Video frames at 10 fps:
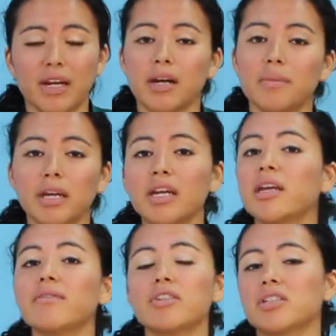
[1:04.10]
it, and I'm going to
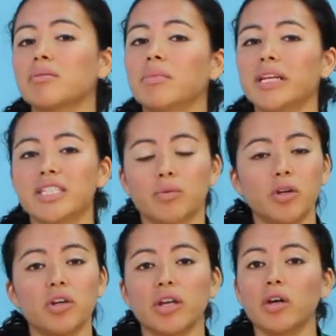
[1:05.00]
give you some links
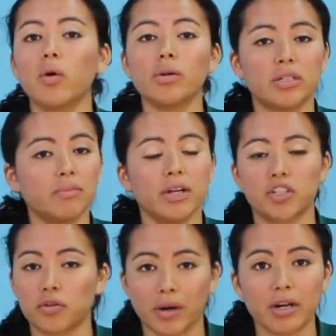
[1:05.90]
where you can go into
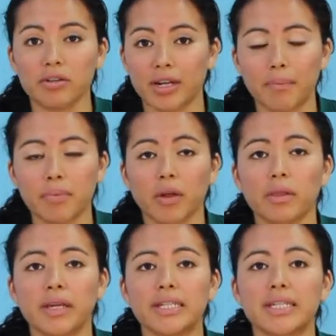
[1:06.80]
much greater depth on
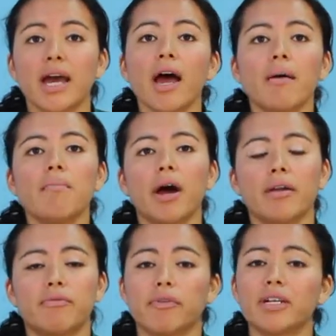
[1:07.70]
this.
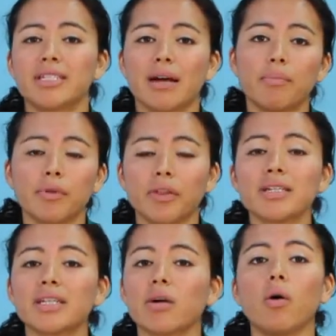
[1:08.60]
But for example,
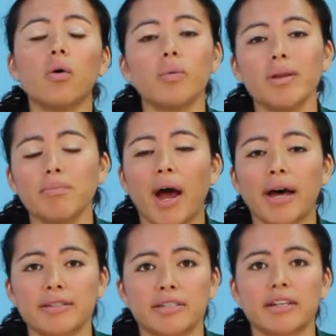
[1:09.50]
things like whole wheat
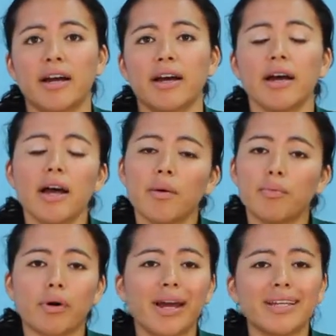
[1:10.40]
pasta,
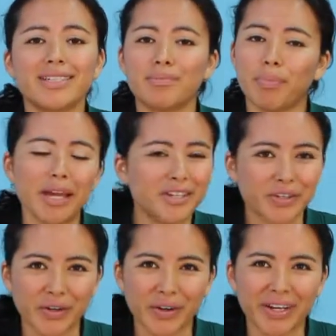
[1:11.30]
breads,
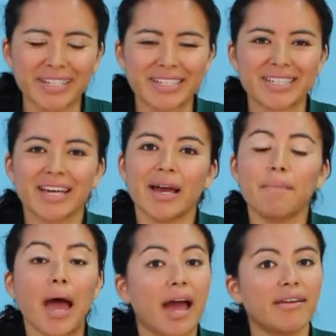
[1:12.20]
baked goods,
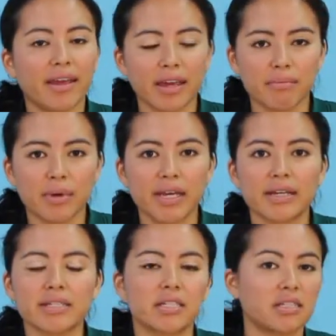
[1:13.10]
pancake
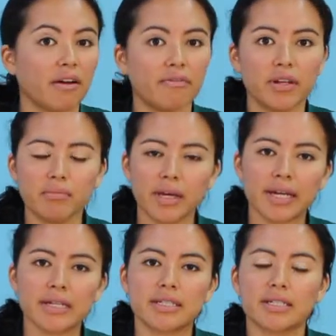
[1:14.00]
mix, stuffing
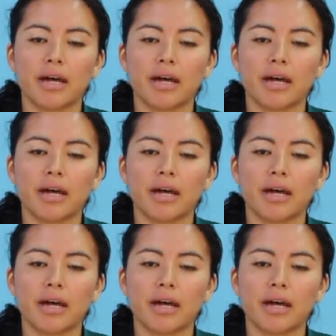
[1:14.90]
mix,